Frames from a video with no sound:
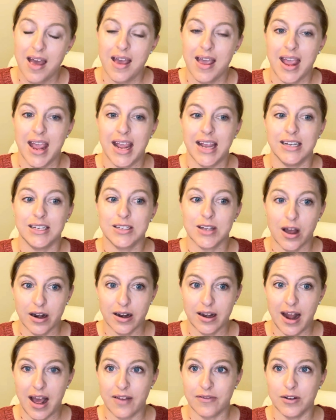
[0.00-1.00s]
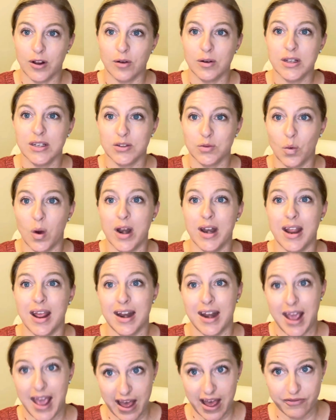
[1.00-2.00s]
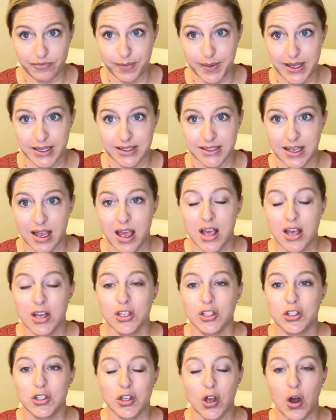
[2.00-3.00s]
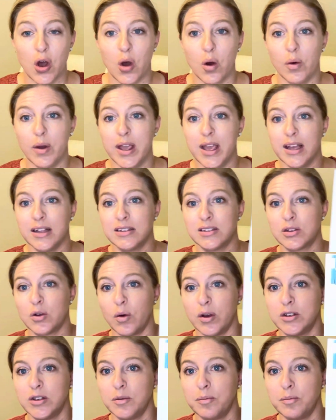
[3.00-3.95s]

a dotted half note is one and a half beats. So it's going to